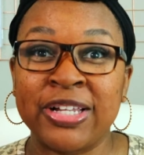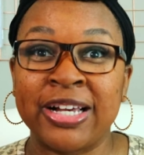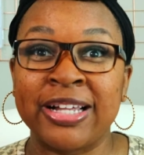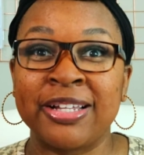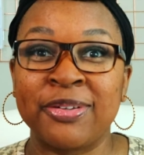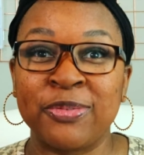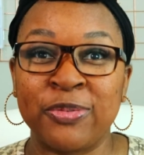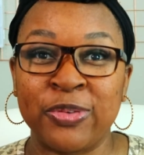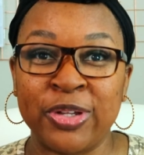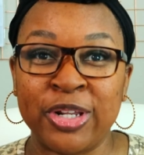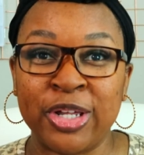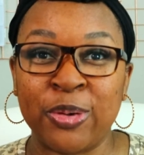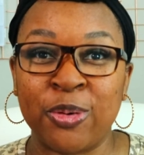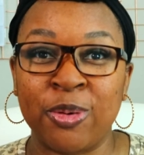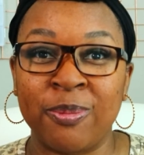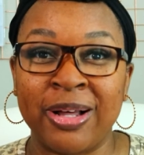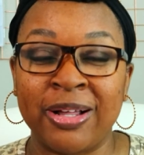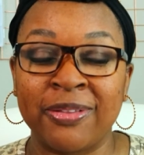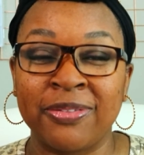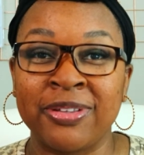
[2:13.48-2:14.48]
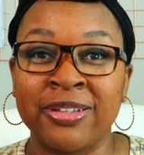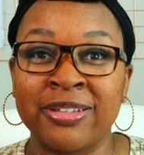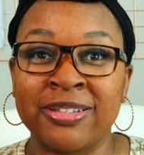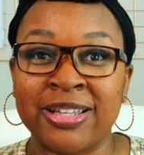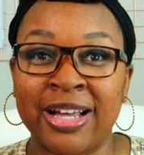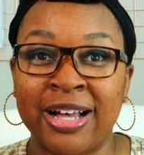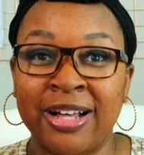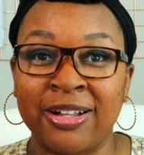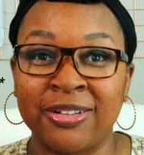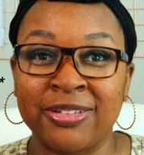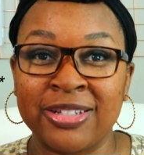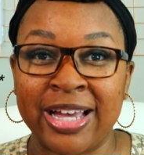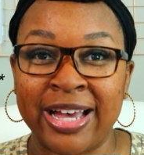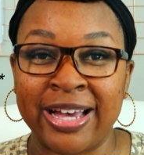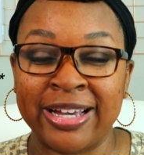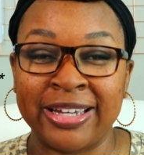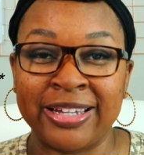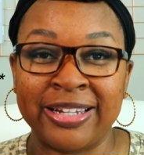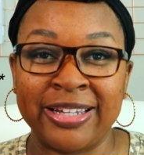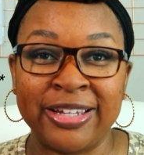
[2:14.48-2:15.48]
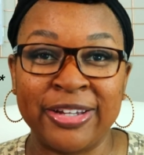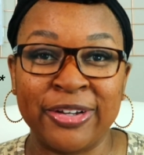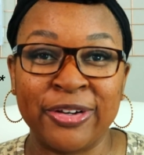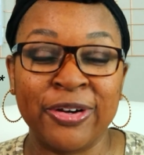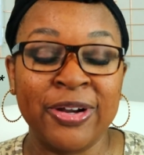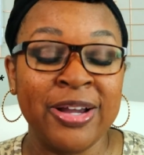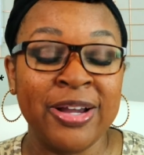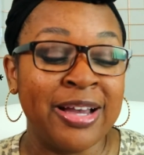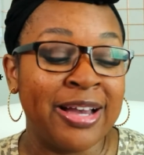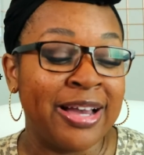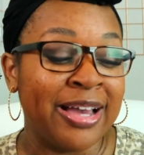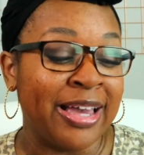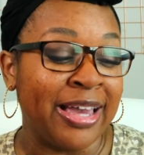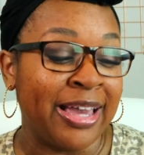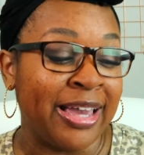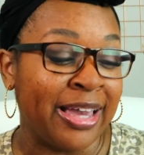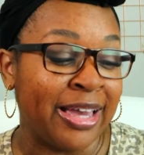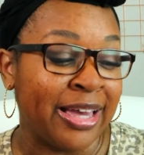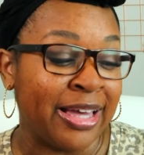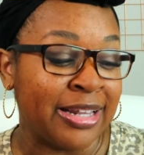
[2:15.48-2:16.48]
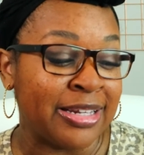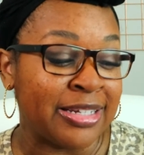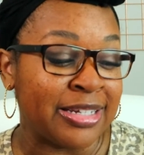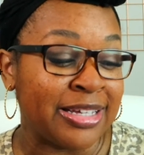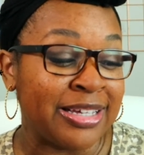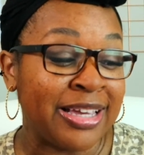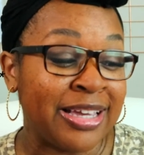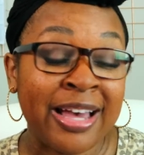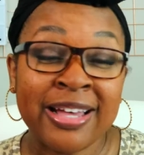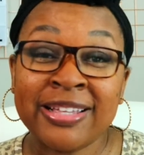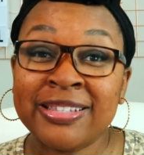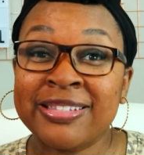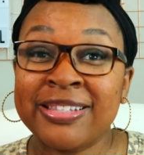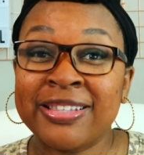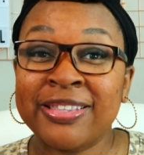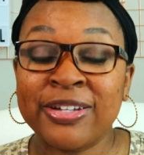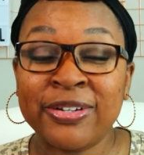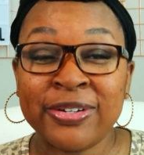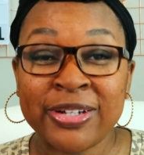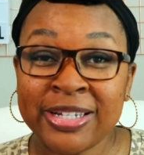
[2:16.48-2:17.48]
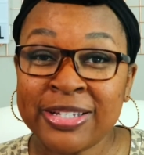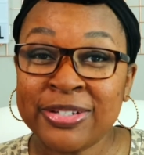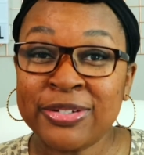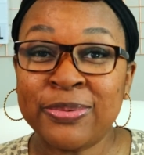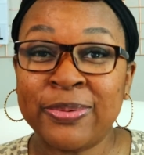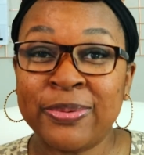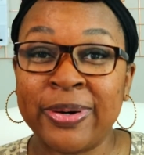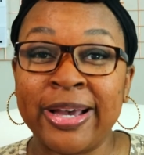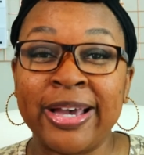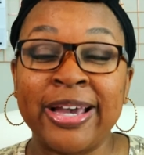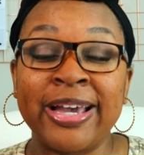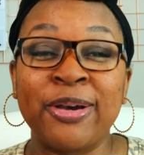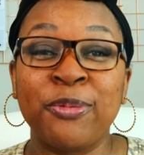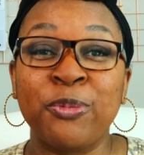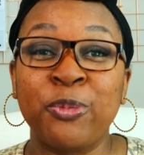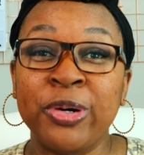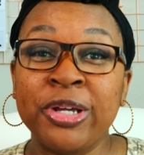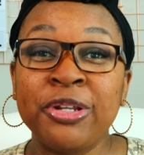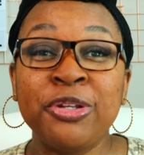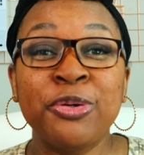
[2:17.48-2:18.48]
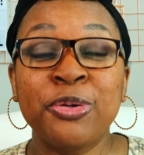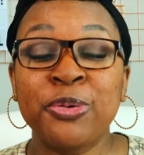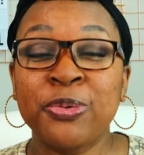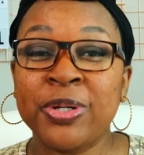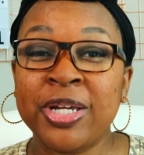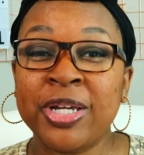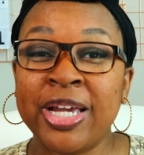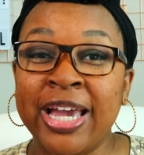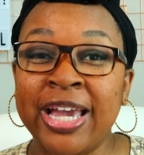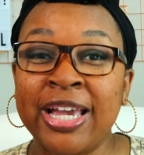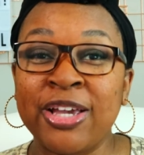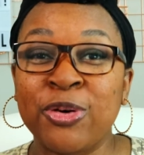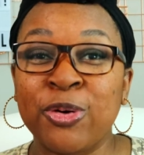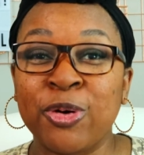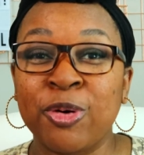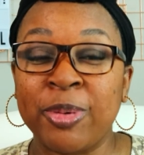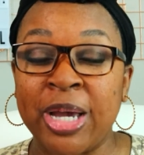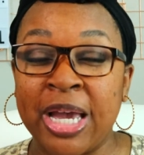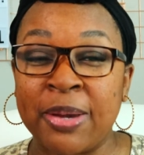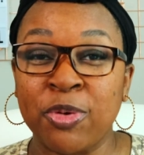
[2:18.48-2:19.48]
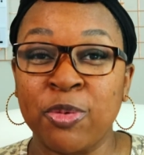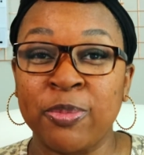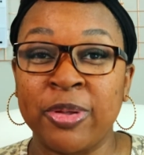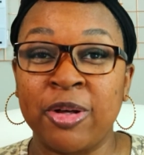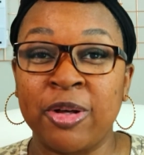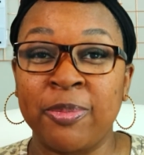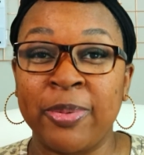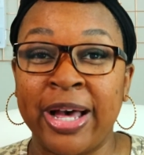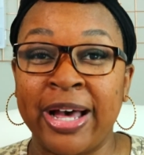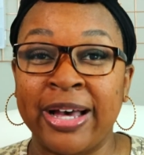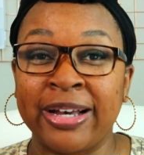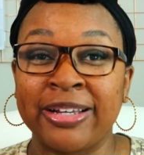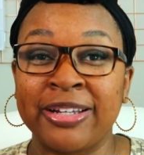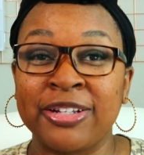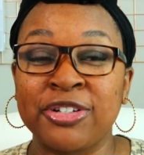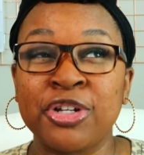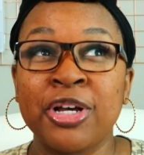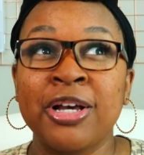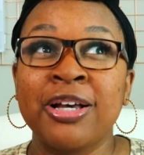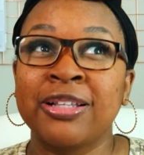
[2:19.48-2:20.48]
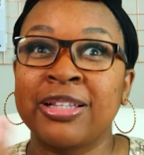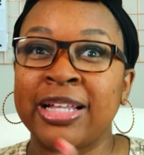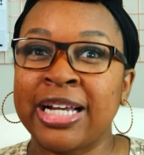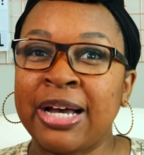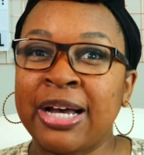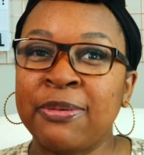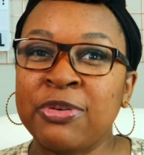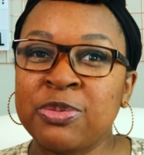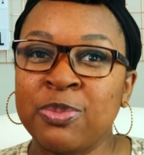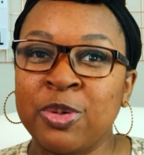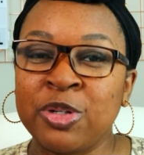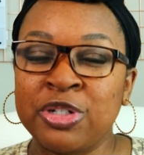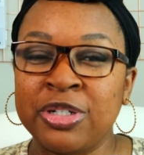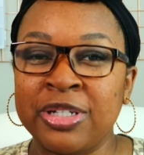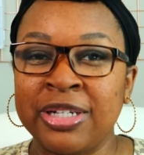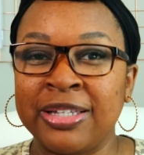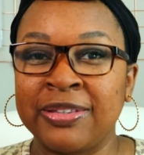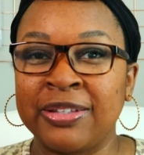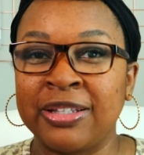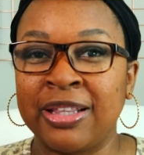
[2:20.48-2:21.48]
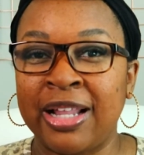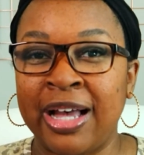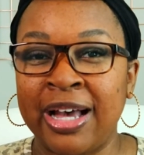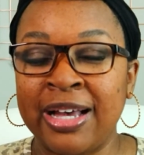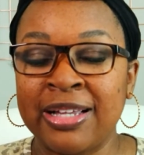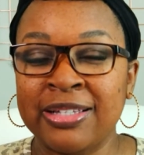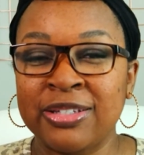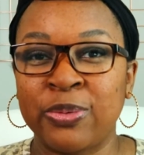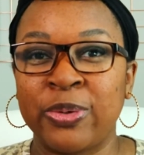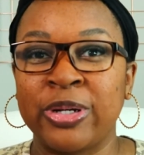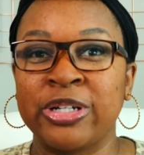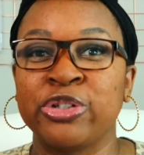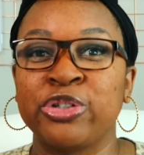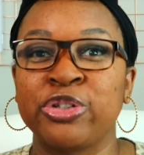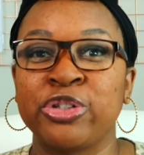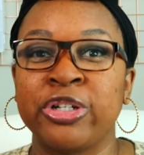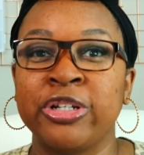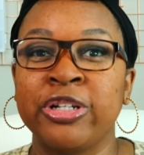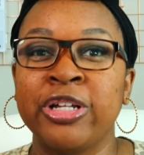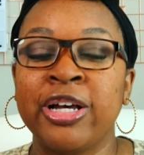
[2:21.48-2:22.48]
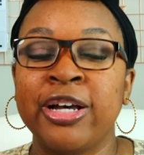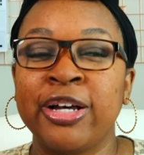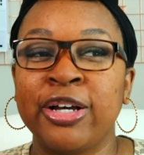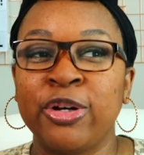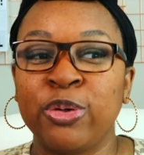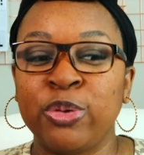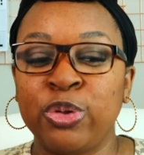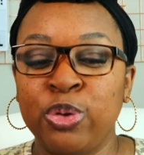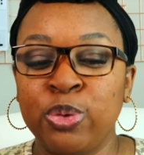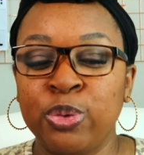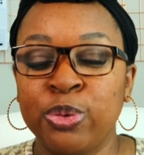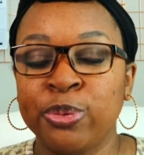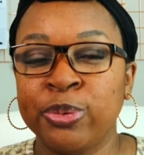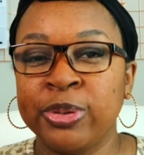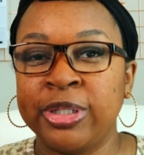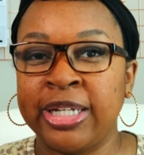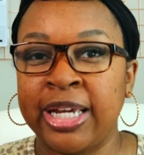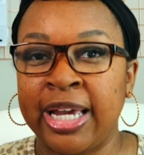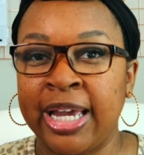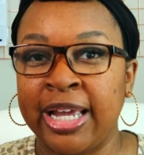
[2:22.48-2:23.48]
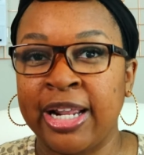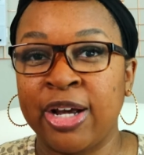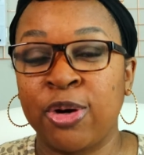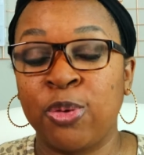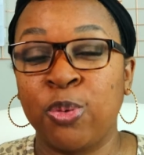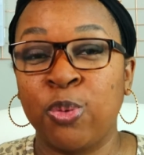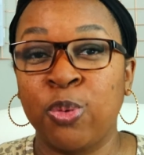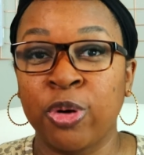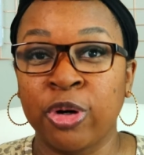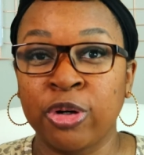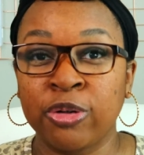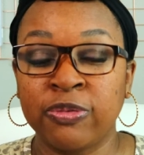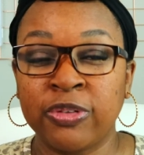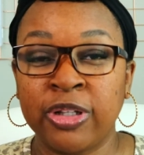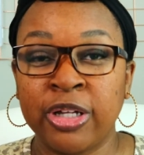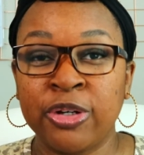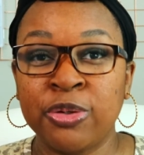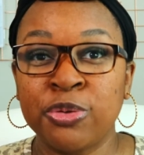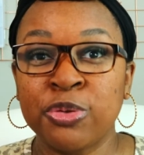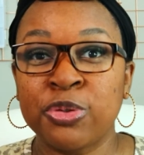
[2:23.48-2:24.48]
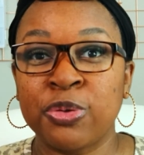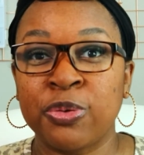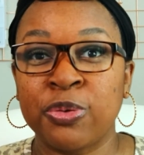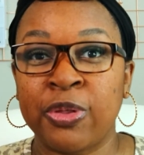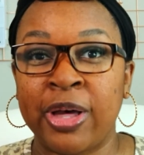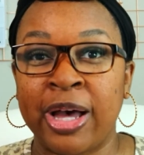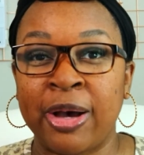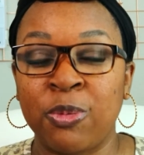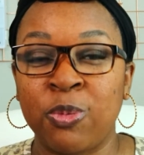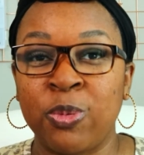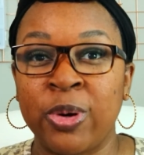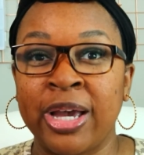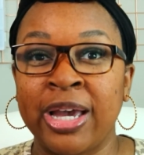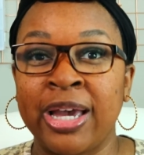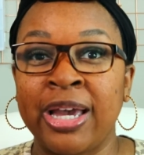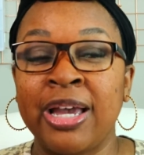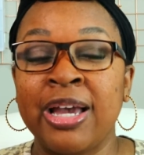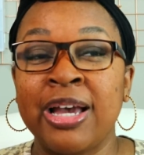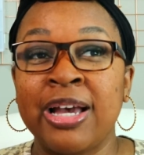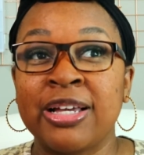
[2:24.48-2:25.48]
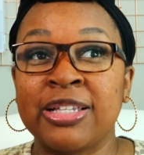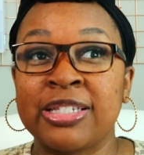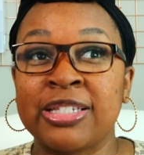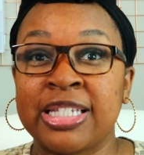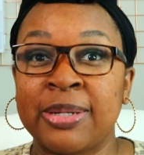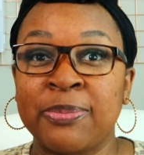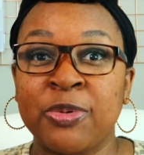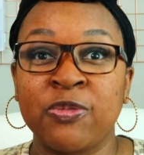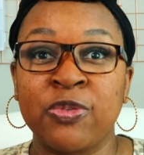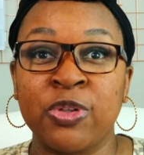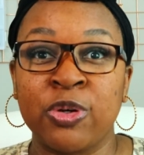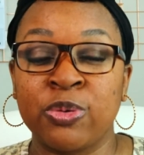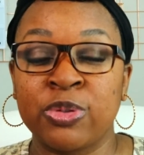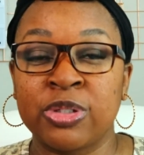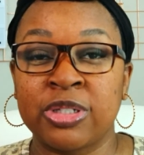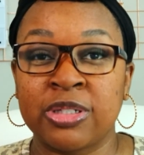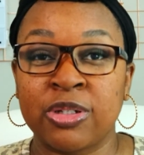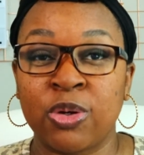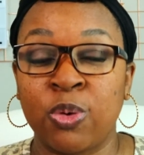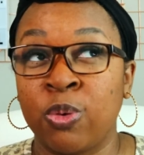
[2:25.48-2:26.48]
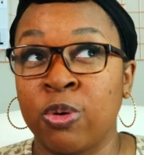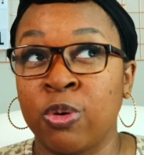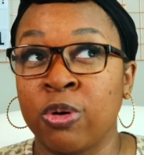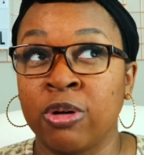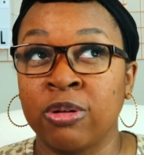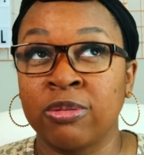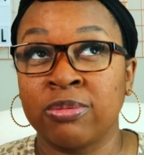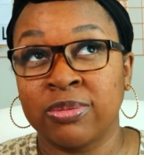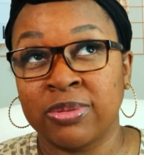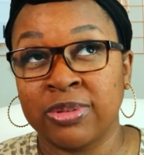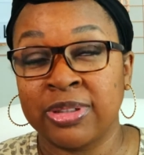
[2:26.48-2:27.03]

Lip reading: done a video about this. I'll tag it here. And yes, there is a way. When you create your Paperbell package, like I was mentioning in the last question, you create a workflow so that way some of those, or